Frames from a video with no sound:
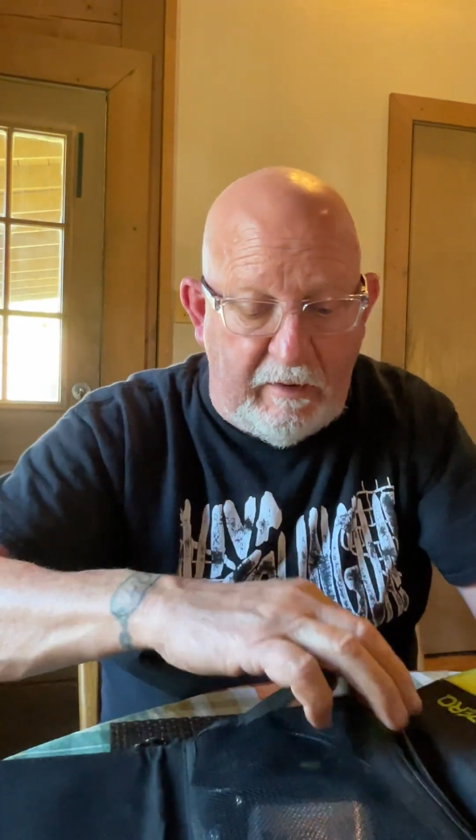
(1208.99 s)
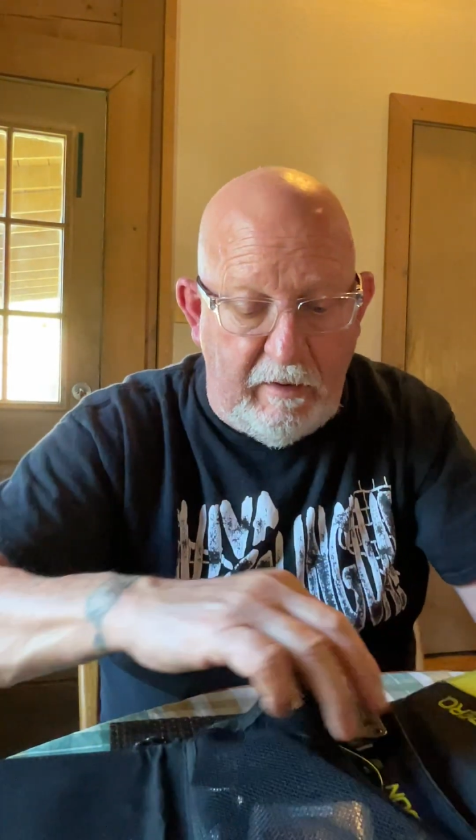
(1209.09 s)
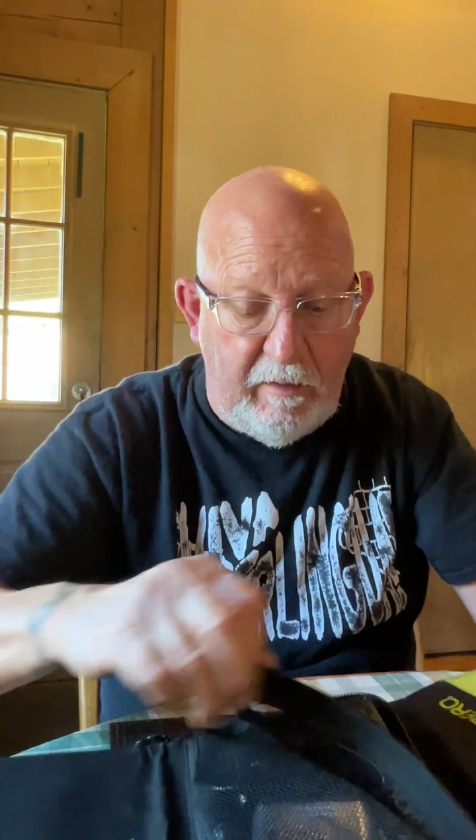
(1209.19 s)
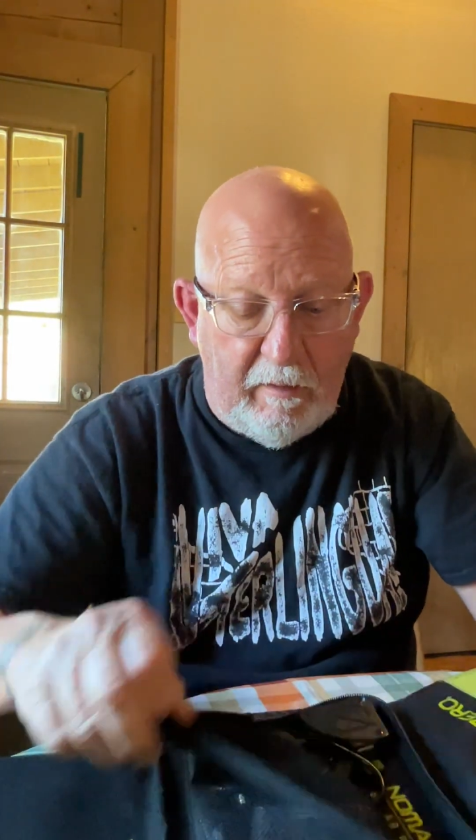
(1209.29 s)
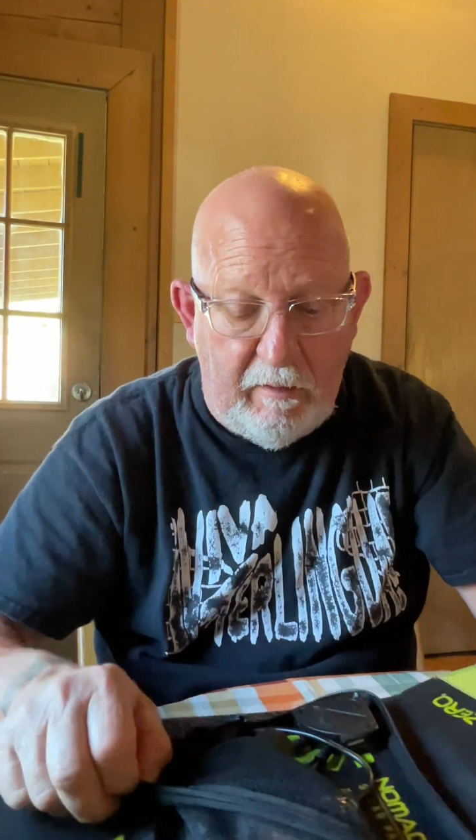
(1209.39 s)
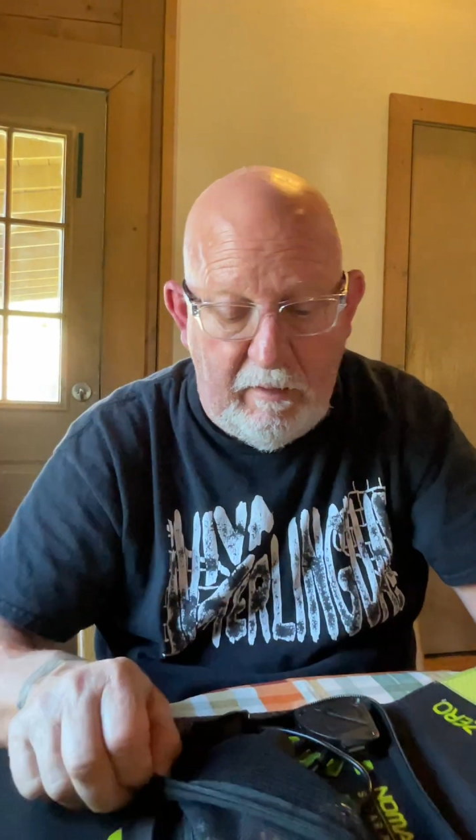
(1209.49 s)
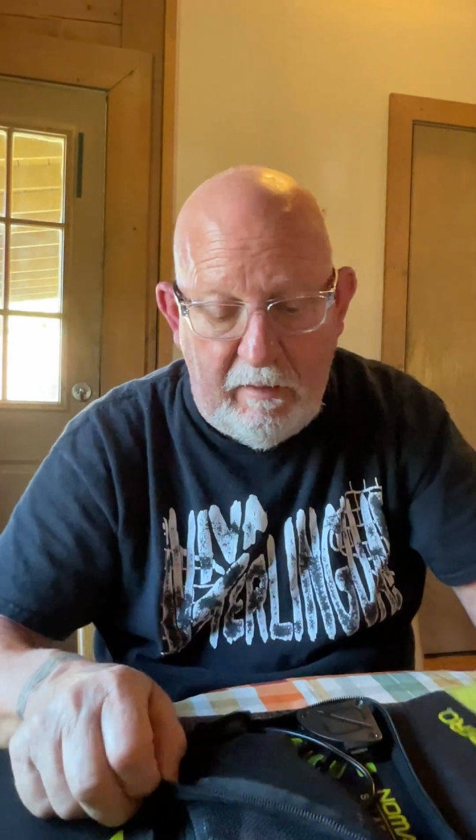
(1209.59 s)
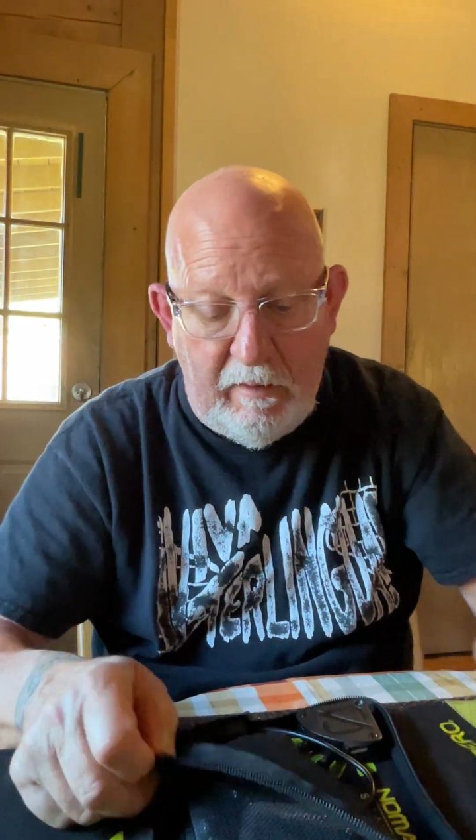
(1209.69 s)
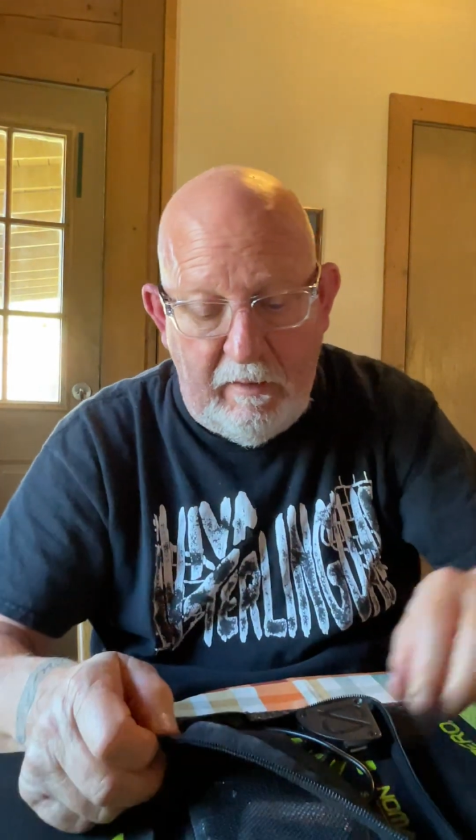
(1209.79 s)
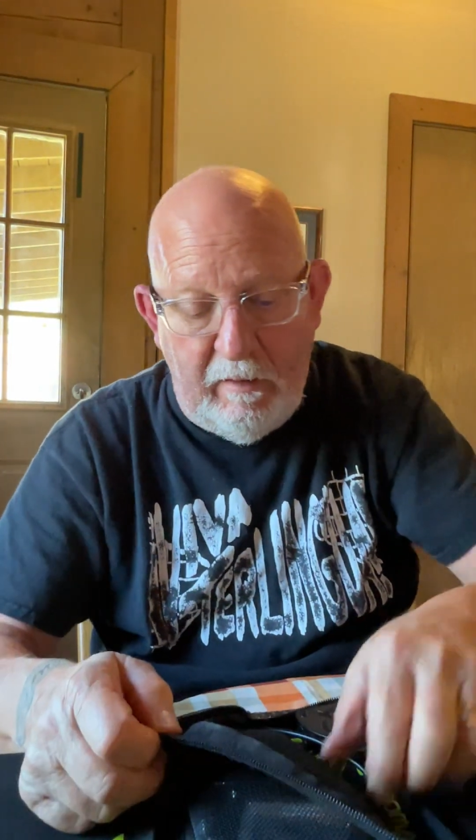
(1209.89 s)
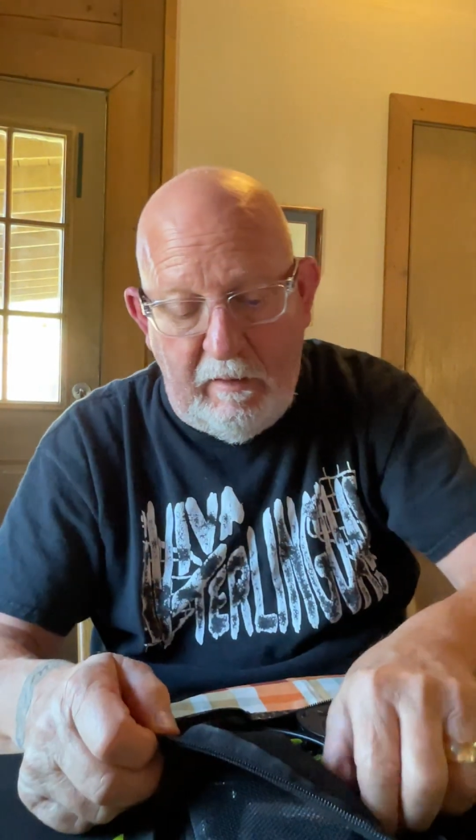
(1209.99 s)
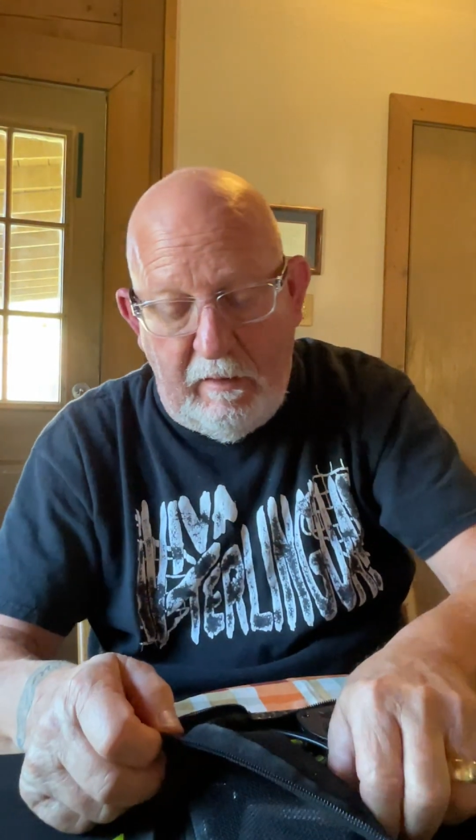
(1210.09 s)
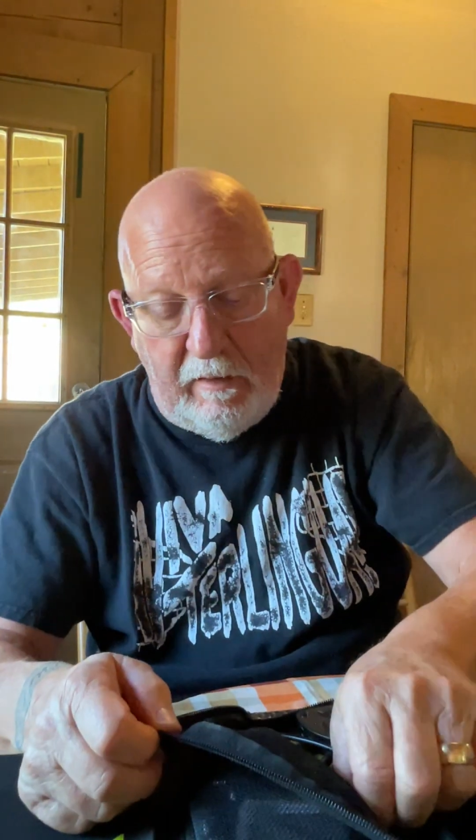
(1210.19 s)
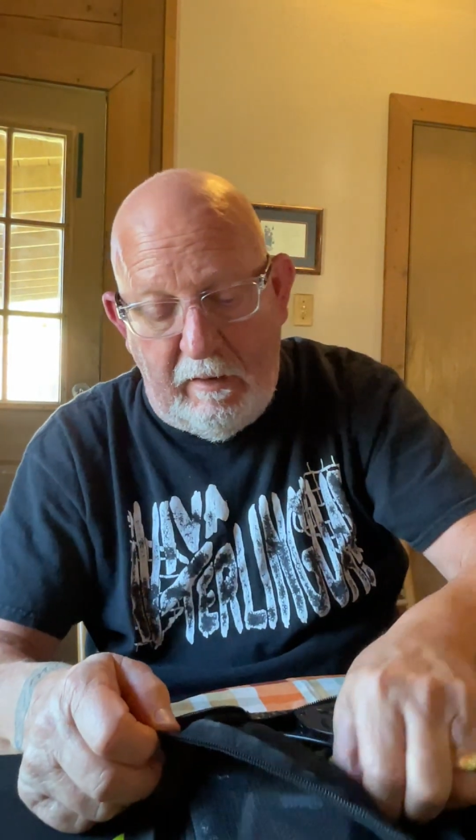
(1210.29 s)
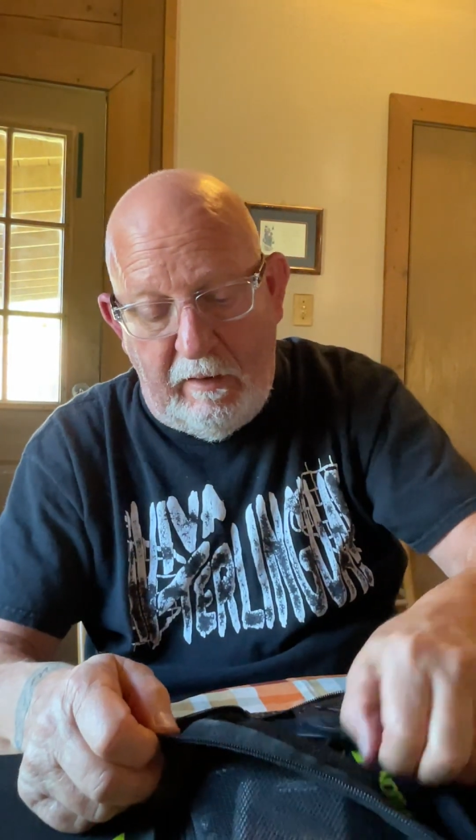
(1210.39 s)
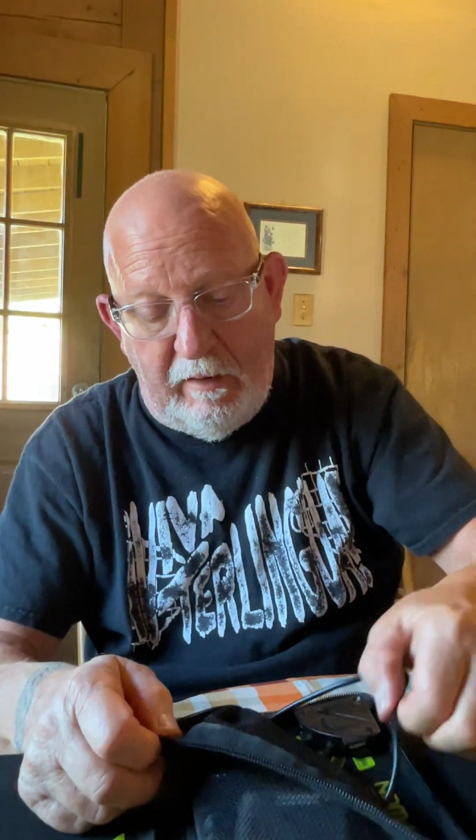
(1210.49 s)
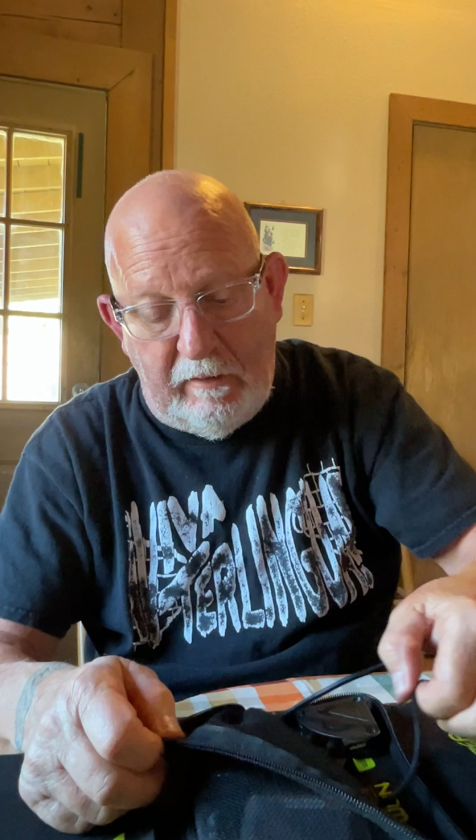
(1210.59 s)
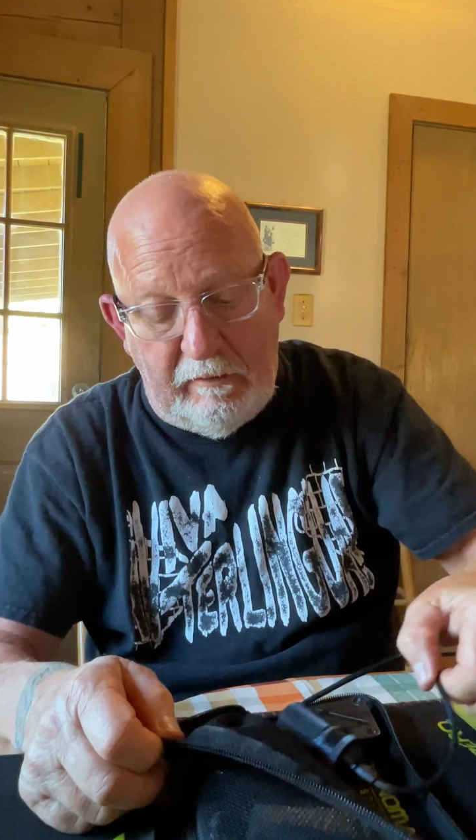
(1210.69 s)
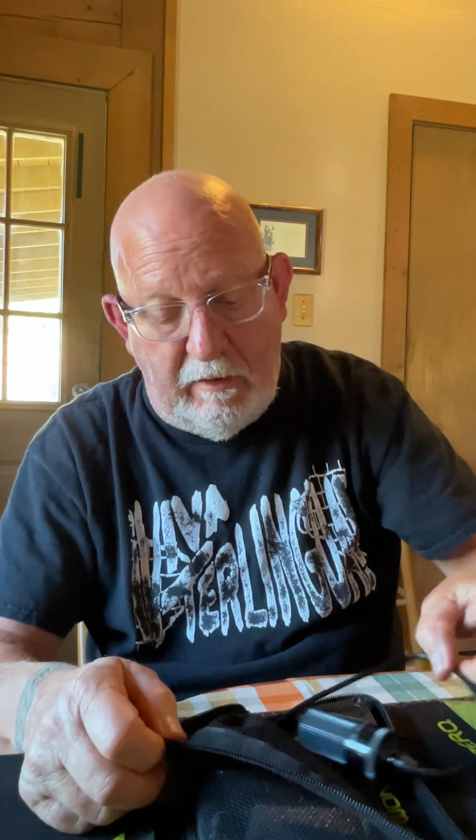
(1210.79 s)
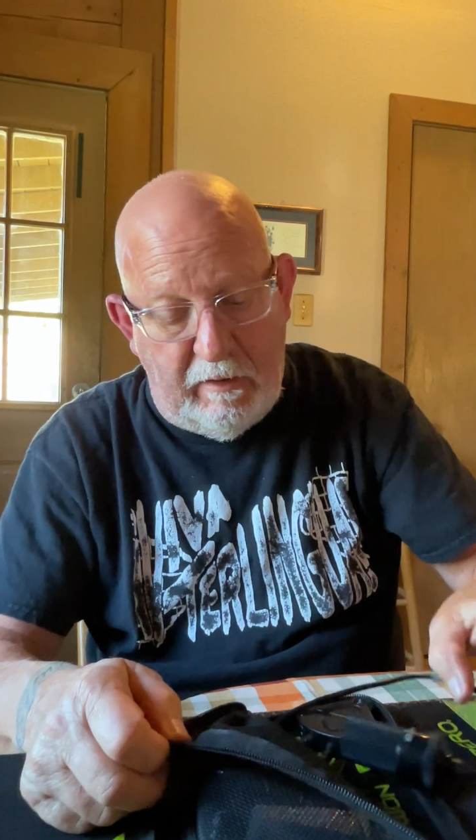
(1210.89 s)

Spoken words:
here, and